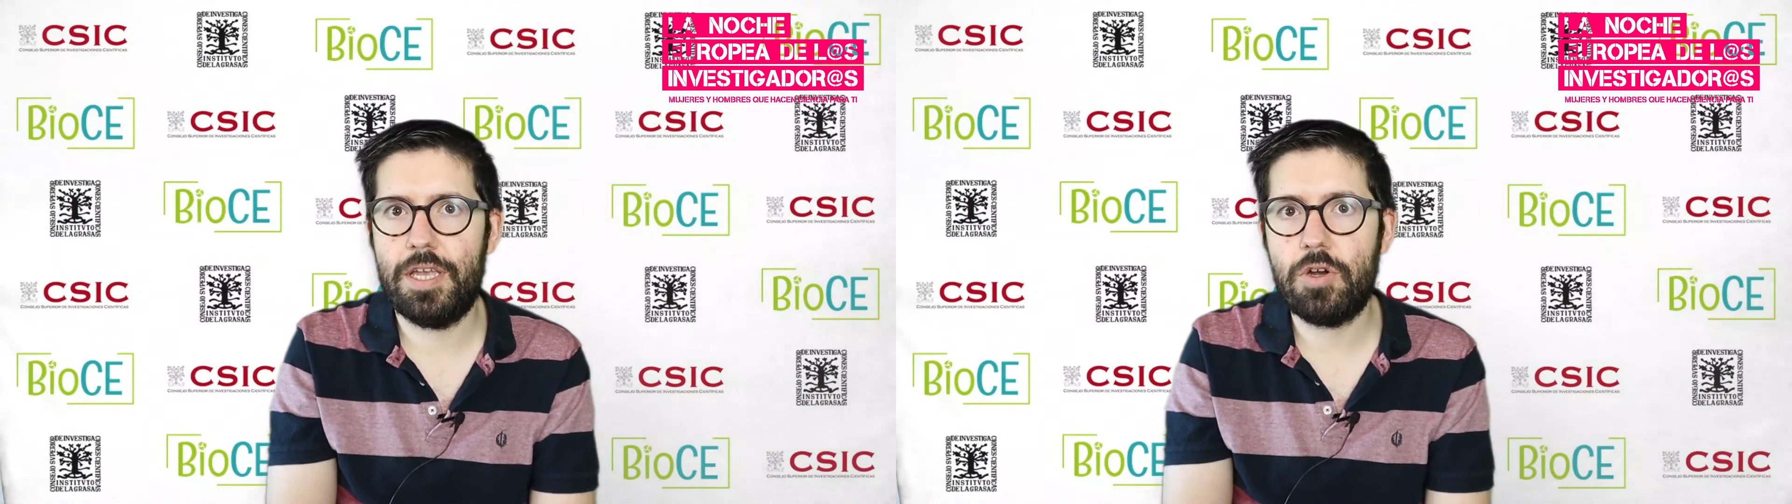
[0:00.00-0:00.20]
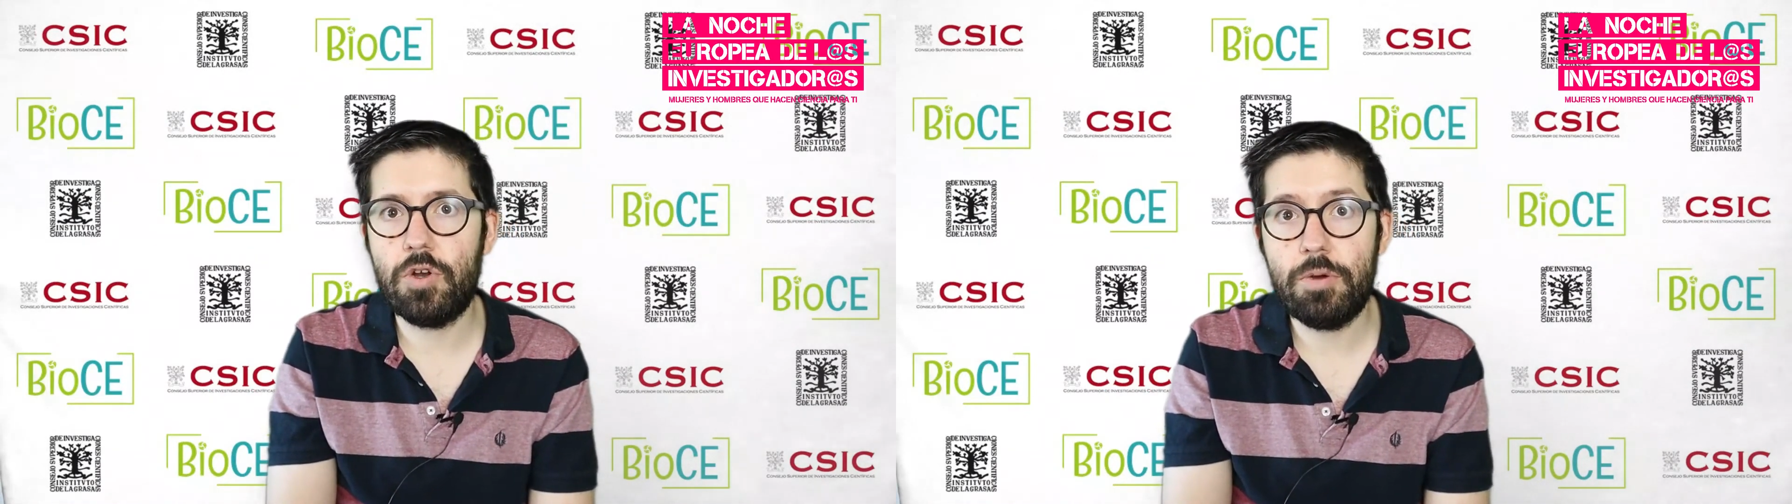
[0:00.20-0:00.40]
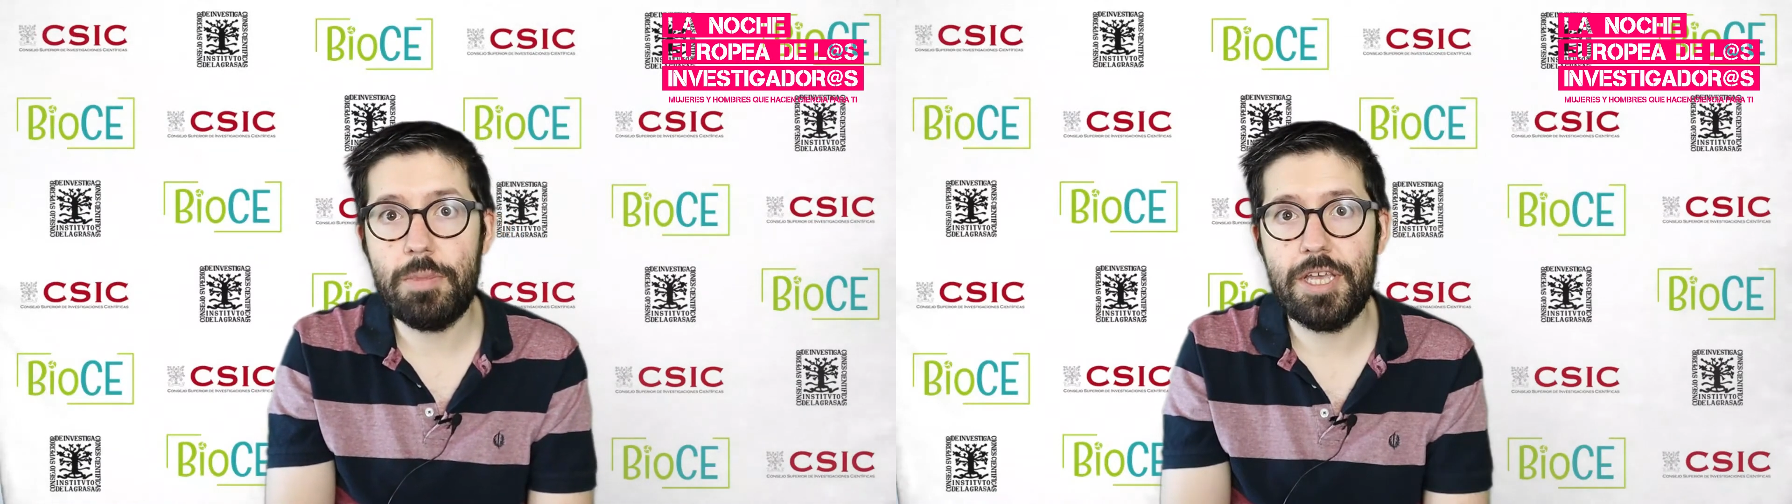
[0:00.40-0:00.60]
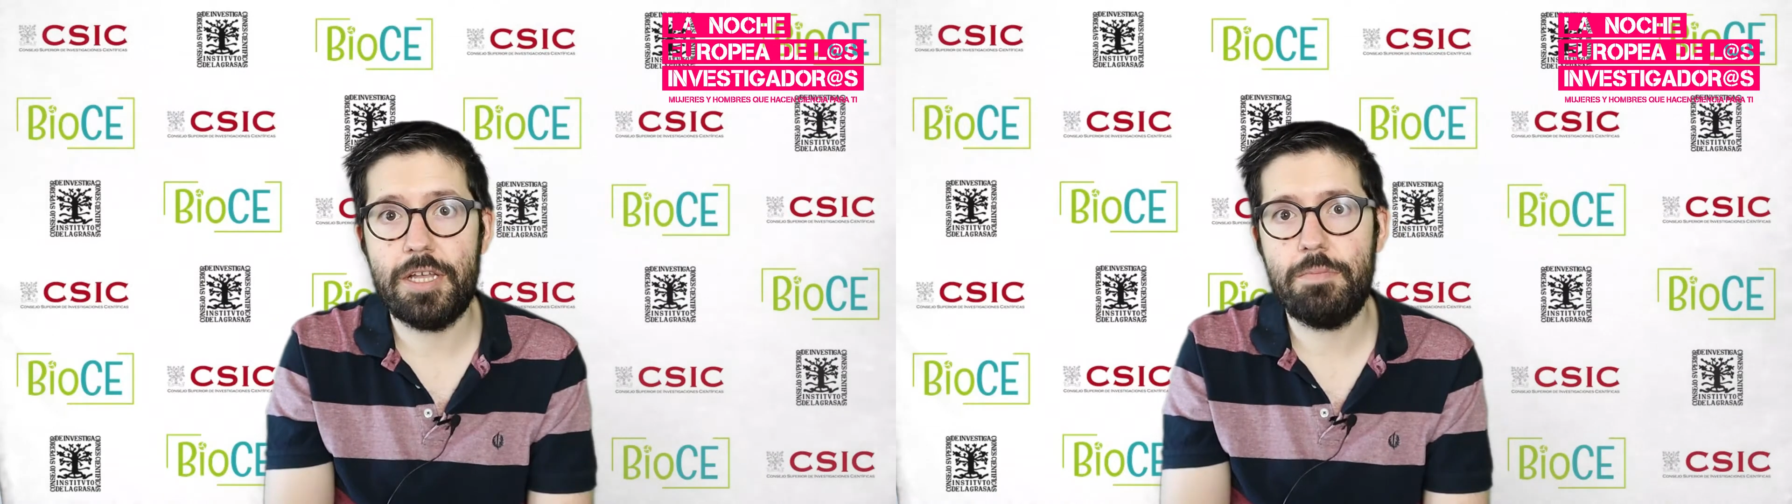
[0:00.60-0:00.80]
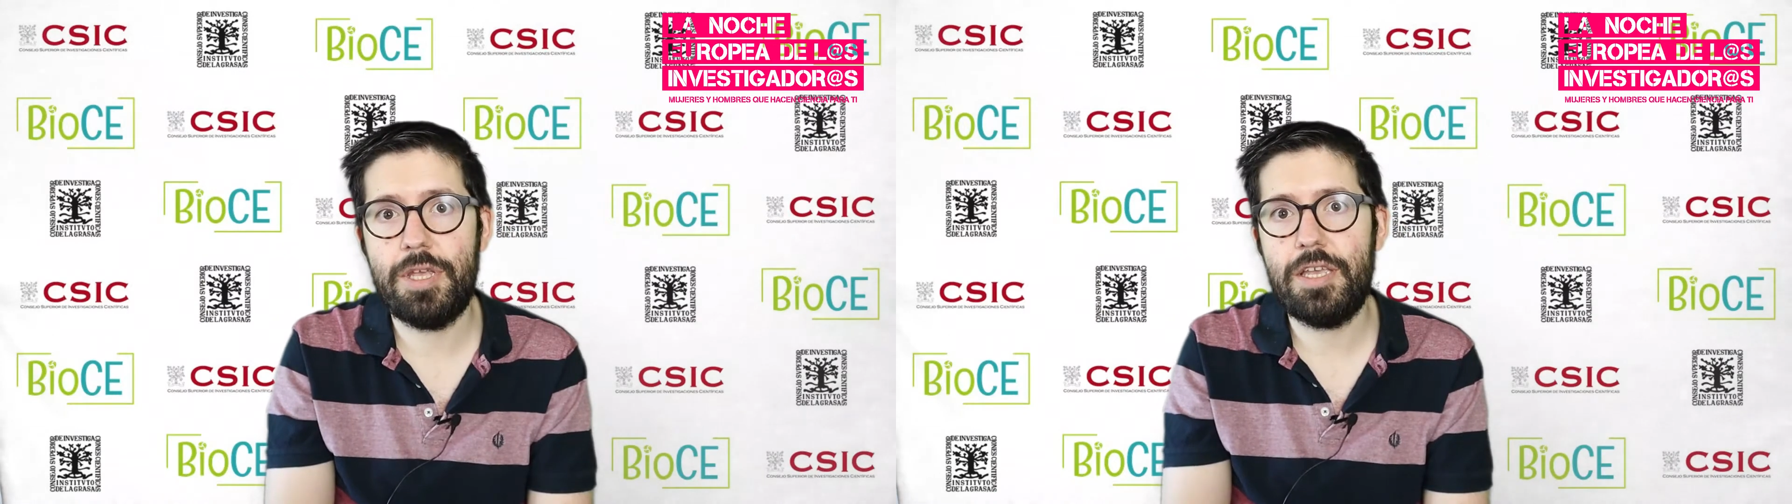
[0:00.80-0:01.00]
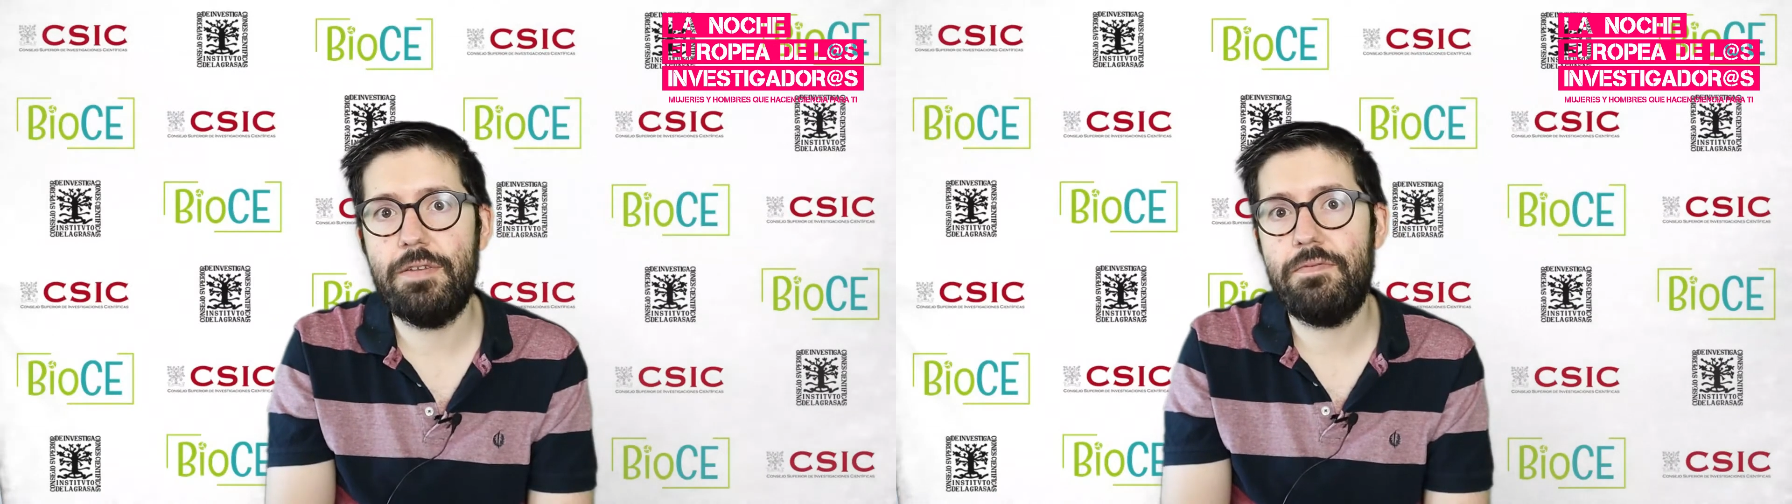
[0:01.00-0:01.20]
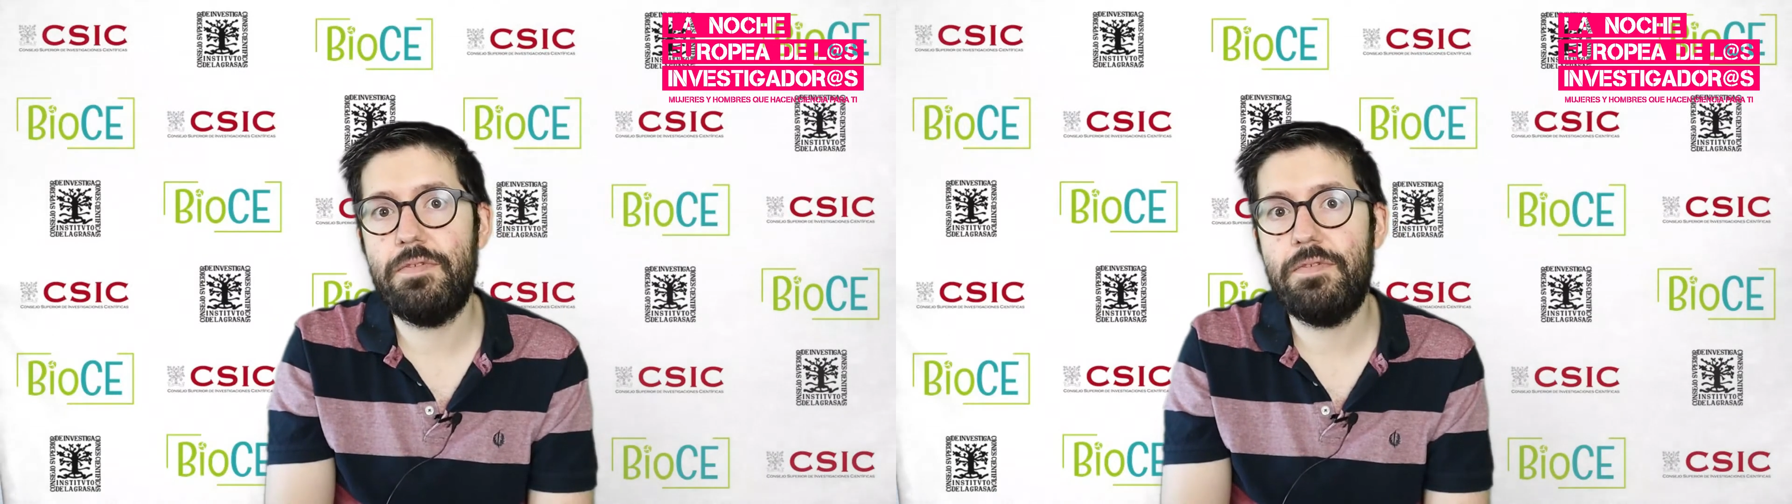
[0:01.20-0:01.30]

economy and make it